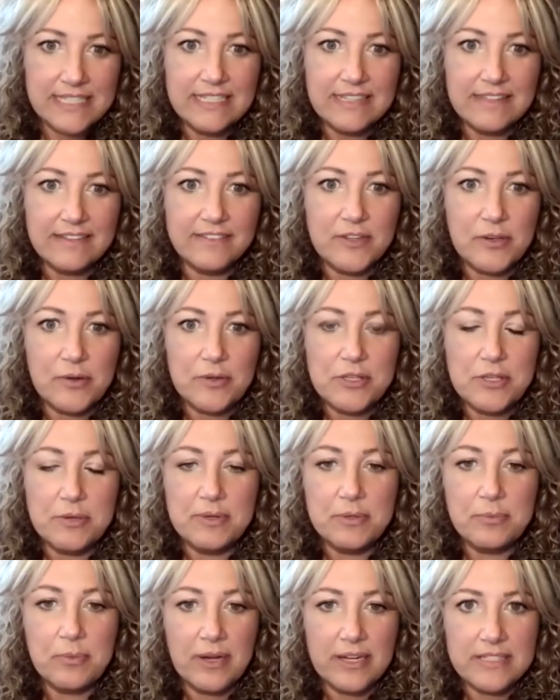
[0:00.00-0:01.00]
so you
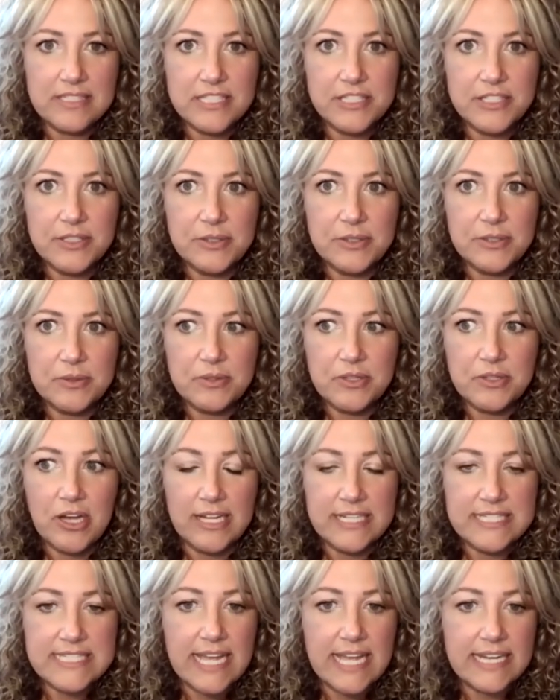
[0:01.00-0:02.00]
would want to
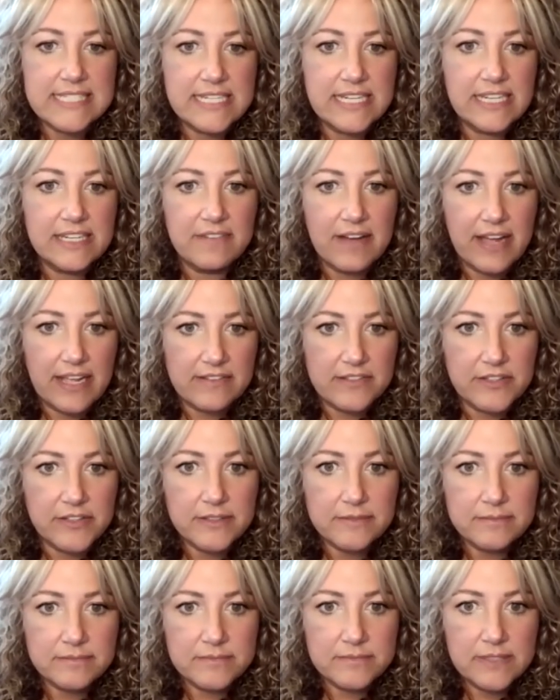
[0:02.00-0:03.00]
contact an
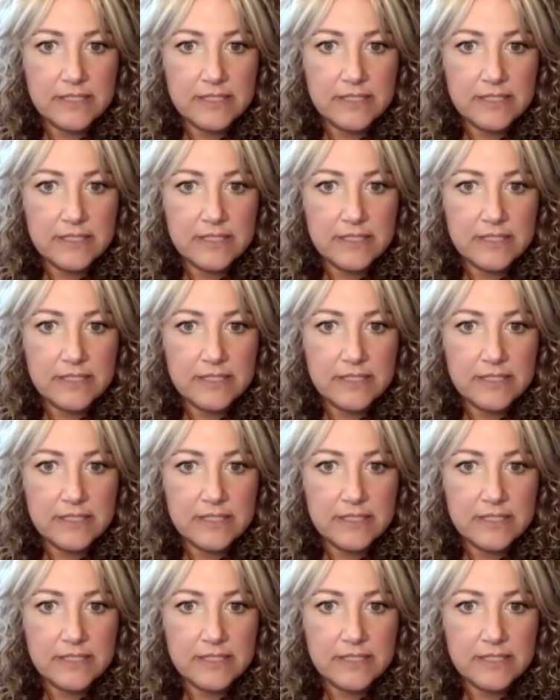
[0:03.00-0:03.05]
advisor.